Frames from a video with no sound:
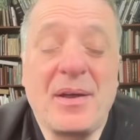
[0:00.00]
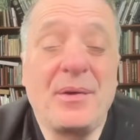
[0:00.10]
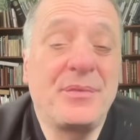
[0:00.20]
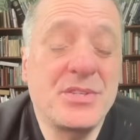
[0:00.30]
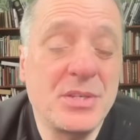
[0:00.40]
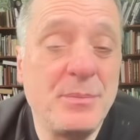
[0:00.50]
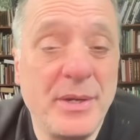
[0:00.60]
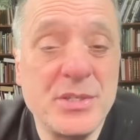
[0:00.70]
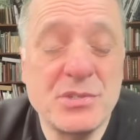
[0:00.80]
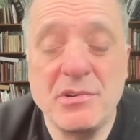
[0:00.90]
of this
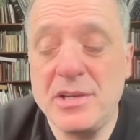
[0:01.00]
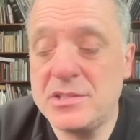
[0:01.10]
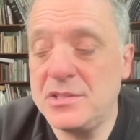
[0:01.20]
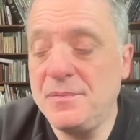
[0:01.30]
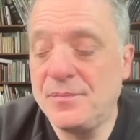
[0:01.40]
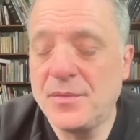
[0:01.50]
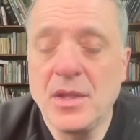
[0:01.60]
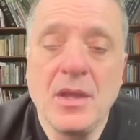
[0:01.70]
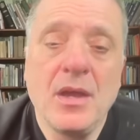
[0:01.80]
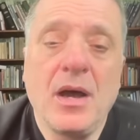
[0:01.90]
administration.
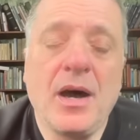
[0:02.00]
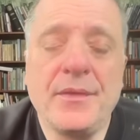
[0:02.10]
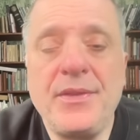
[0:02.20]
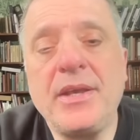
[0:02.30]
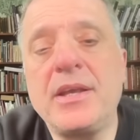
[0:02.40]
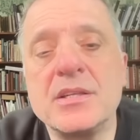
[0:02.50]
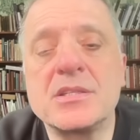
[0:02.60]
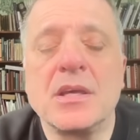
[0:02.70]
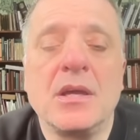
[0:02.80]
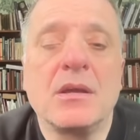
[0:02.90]
I think
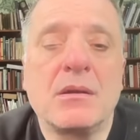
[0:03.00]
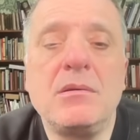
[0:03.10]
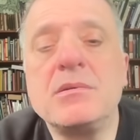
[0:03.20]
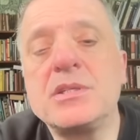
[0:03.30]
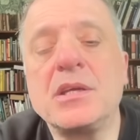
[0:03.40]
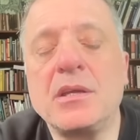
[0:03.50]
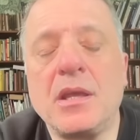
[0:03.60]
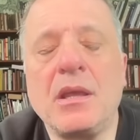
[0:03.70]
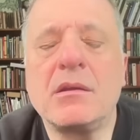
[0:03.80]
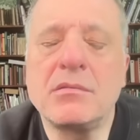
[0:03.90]
it's causing
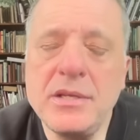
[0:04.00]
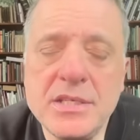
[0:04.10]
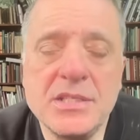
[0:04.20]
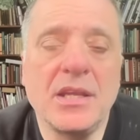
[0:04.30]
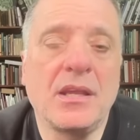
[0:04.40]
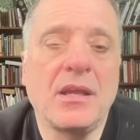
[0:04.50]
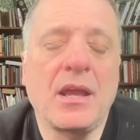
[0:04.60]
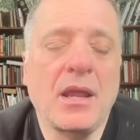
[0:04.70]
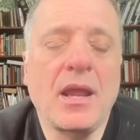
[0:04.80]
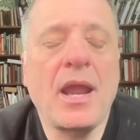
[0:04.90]
increasing
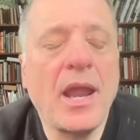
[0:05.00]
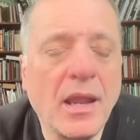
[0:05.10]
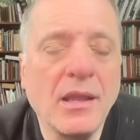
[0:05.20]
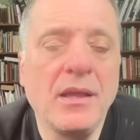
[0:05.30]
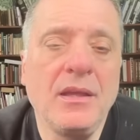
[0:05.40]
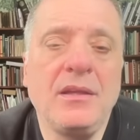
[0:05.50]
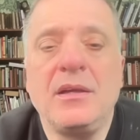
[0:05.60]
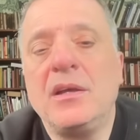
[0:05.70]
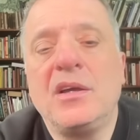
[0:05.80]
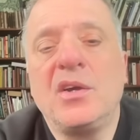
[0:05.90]
anger
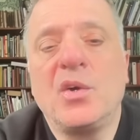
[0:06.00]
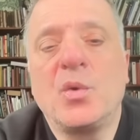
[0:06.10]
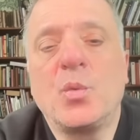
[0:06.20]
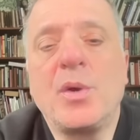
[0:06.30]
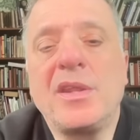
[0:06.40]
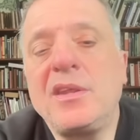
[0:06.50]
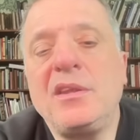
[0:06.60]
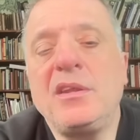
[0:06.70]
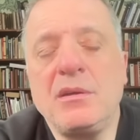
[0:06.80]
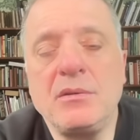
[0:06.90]

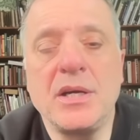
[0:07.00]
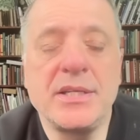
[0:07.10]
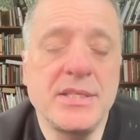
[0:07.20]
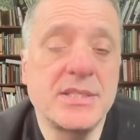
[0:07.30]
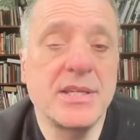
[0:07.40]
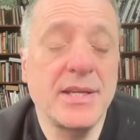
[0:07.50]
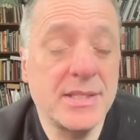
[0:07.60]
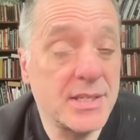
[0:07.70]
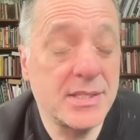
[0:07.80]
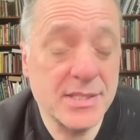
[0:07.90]
within the United
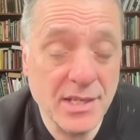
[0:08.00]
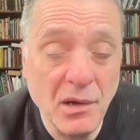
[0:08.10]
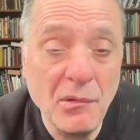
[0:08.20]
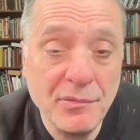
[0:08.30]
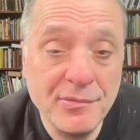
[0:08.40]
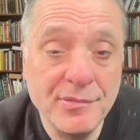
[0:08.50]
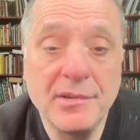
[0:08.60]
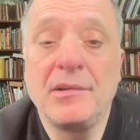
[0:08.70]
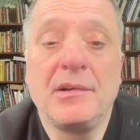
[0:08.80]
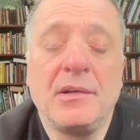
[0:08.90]
States itself,